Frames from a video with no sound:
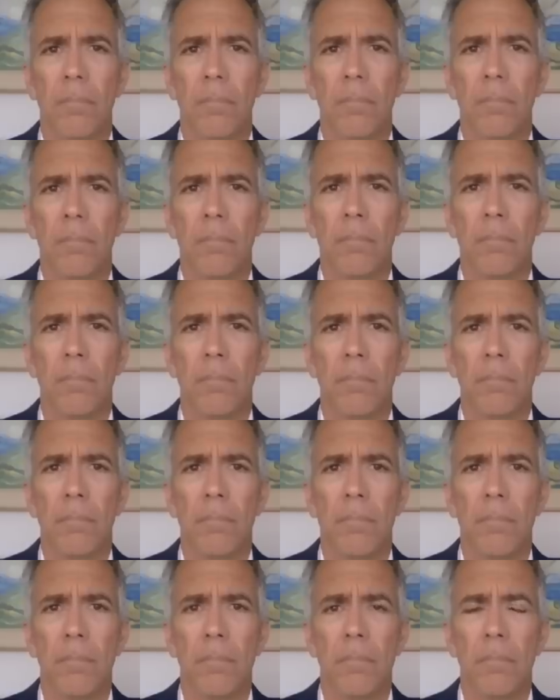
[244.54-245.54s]

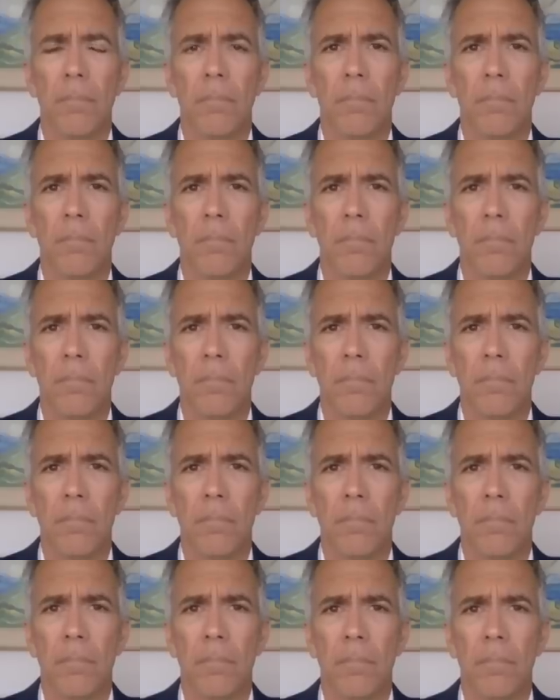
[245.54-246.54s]

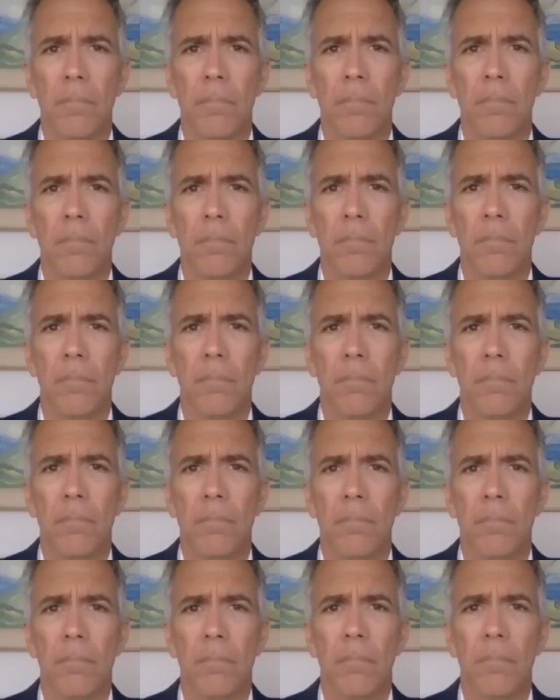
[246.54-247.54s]

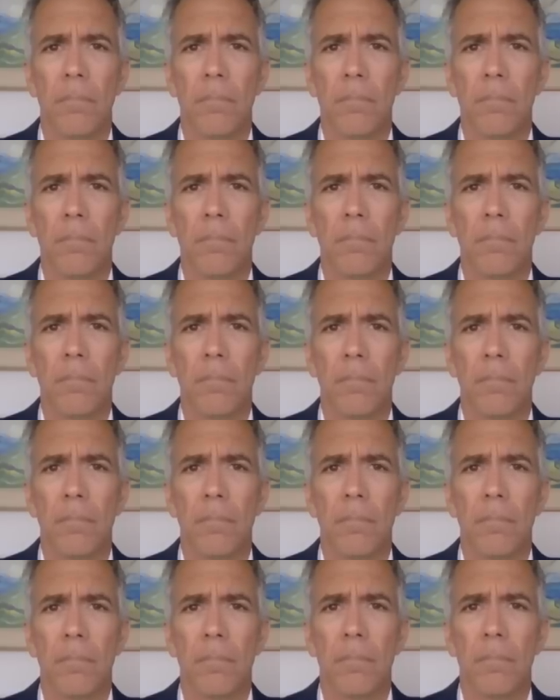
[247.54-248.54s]

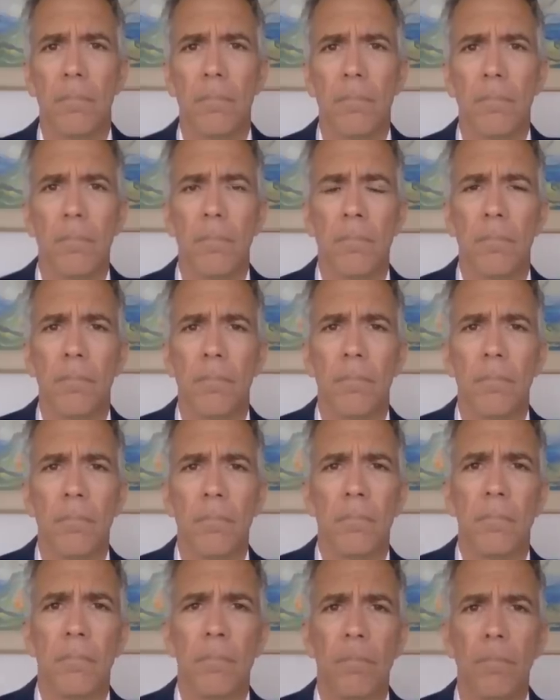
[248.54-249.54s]

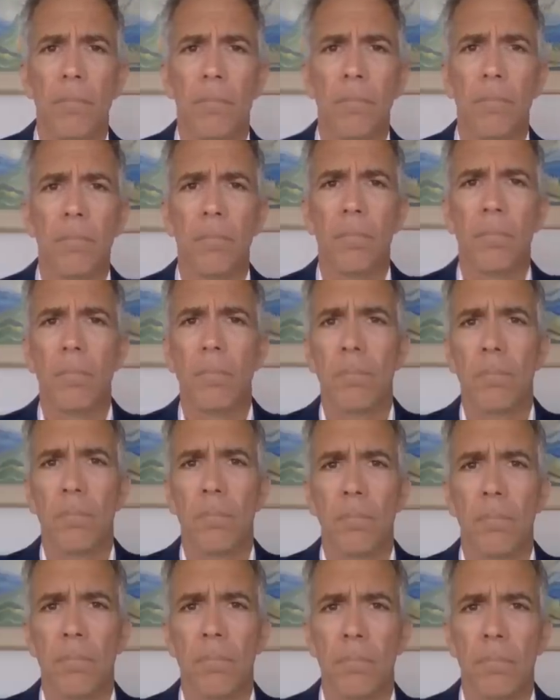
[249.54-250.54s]

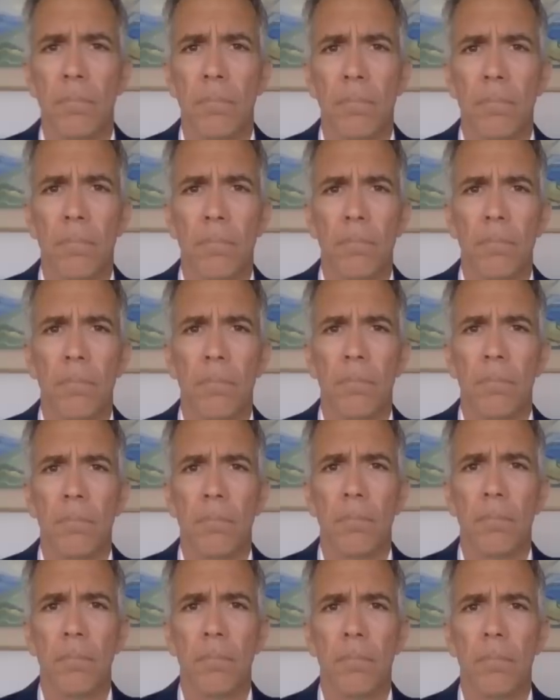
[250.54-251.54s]

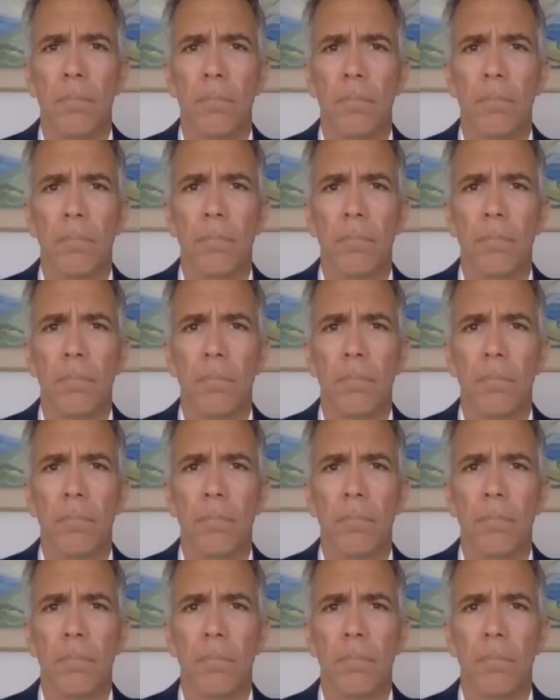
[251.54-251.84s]
The person shown says nothing.